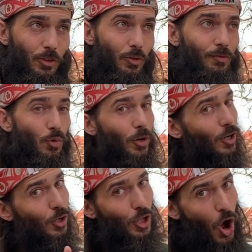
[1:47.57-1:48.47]
So if you want
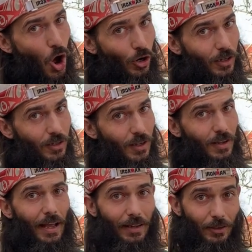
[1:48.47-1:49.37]
to go long,
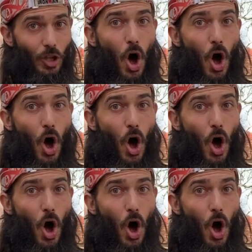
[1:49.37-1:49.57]
and